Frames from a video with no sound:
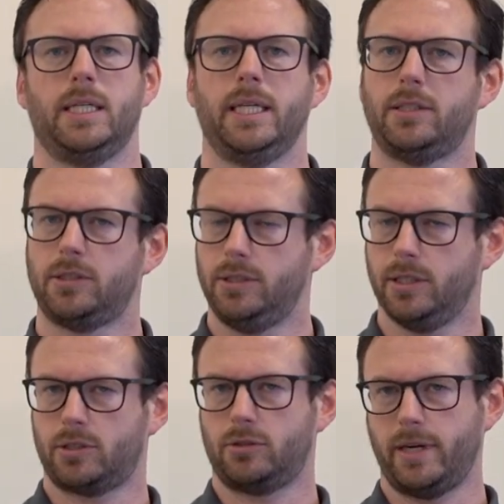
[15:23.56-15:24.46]
it's
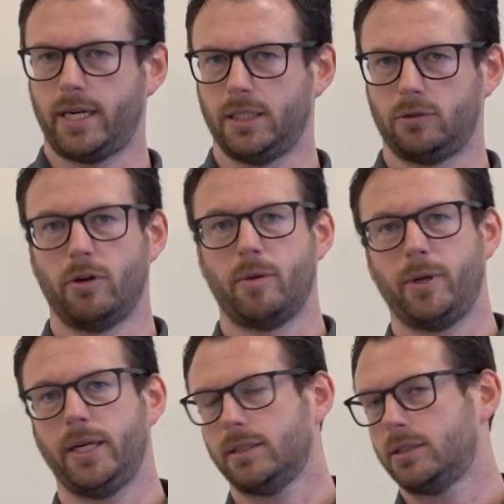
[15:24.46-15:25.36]
just drag and
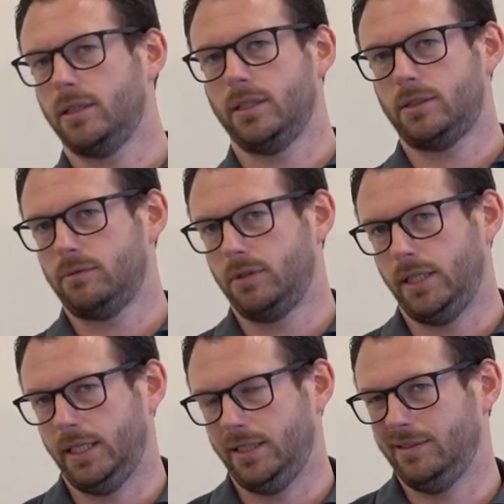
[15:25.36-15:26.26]
dropping, so it's
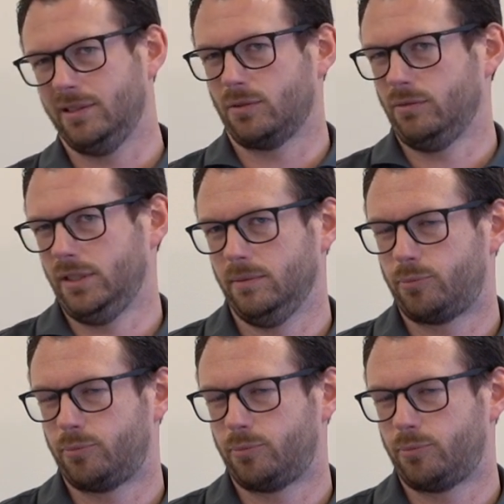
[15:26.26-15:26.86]
really not really